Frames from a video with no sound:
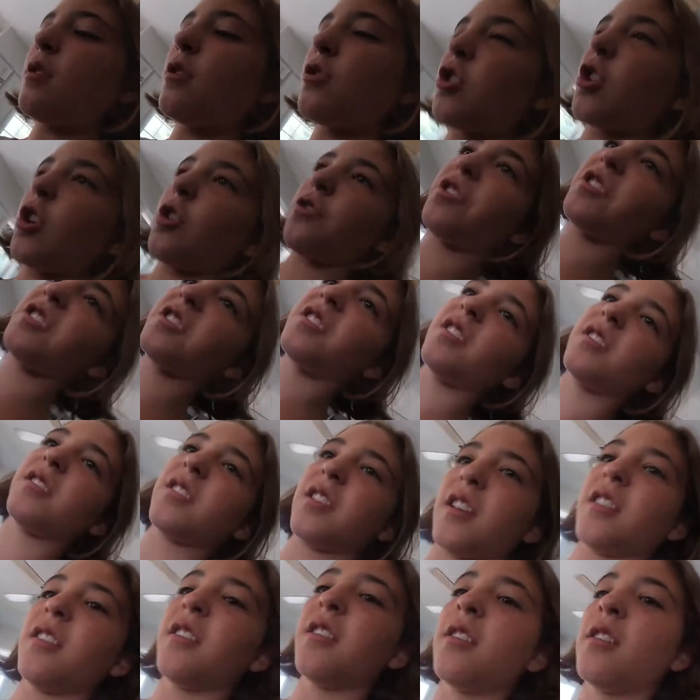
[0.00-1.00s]
so this
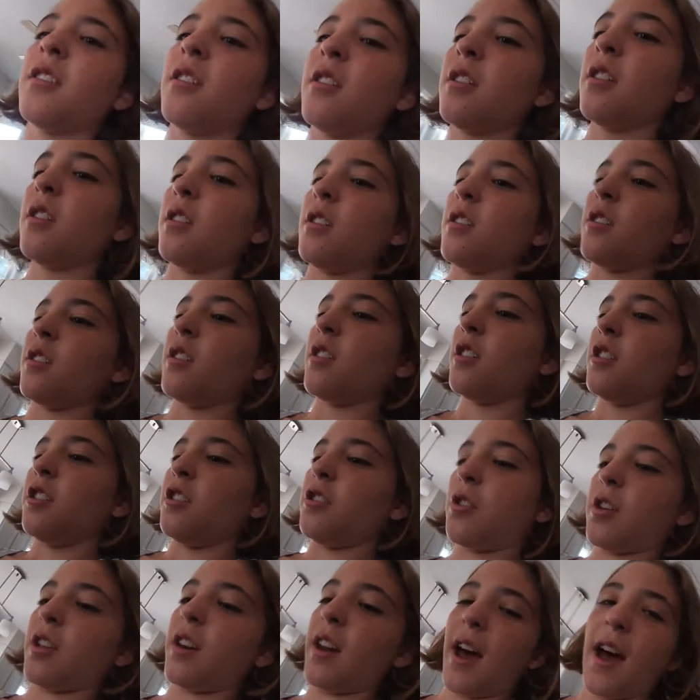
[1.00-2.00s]
is it. Mm.
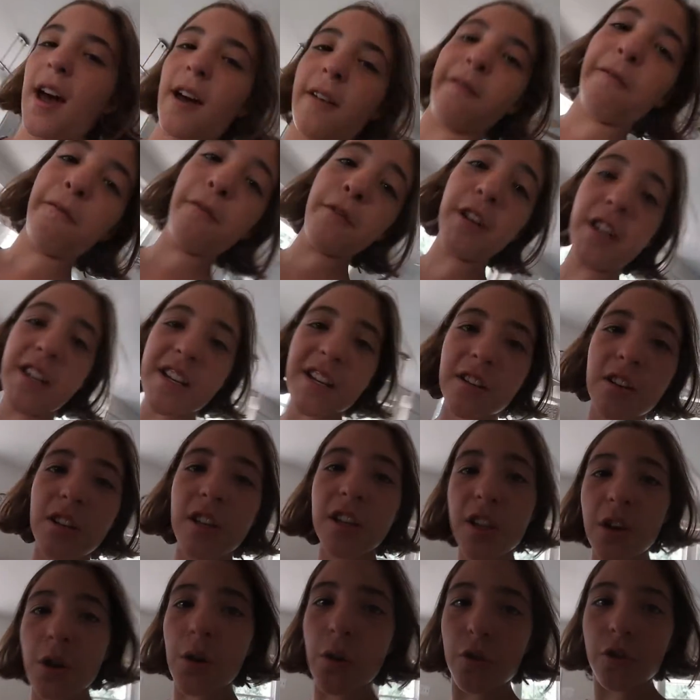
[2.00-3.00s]
You can add
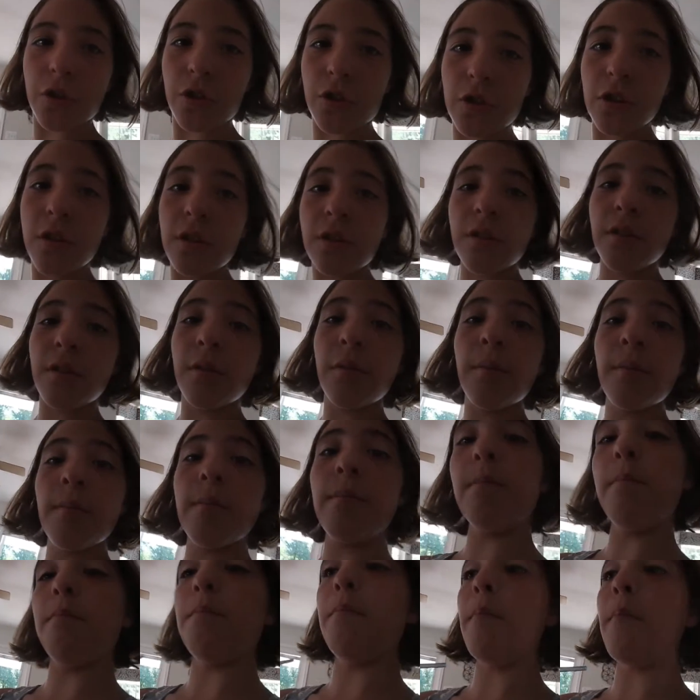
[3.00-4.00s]
vanilla yogurt,
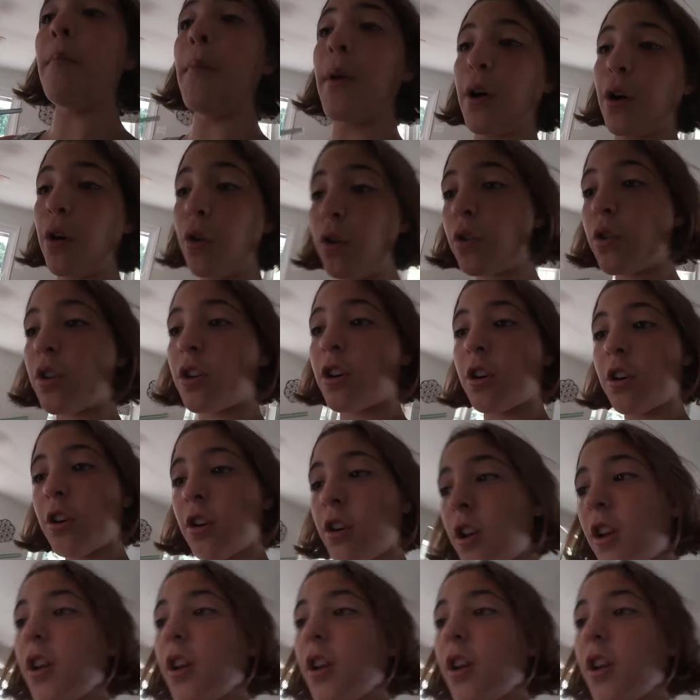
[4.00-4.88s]
milk,